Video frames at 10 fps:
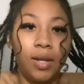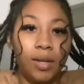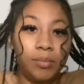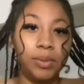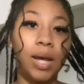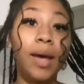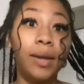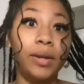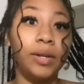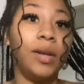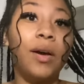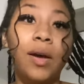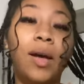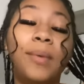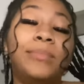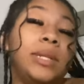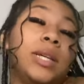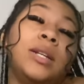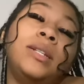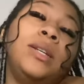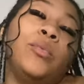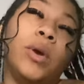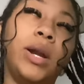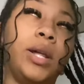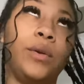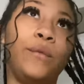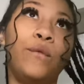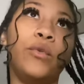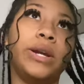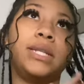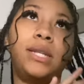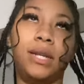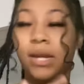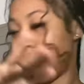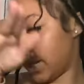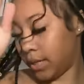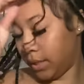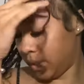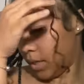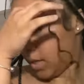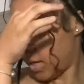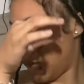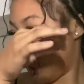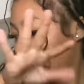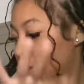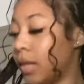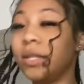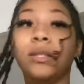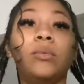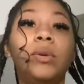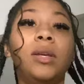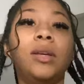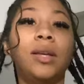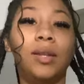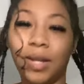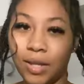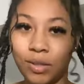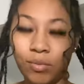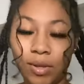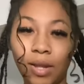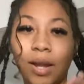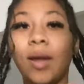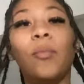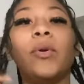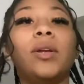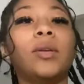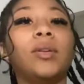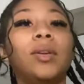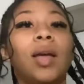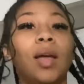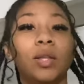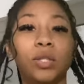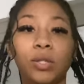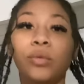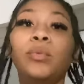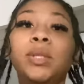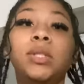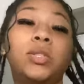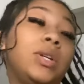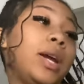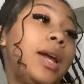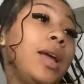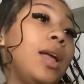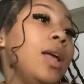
I'm tired, y'all. I'm literally working 14 days this week and next week. Like, I'm working 2 weeks straight,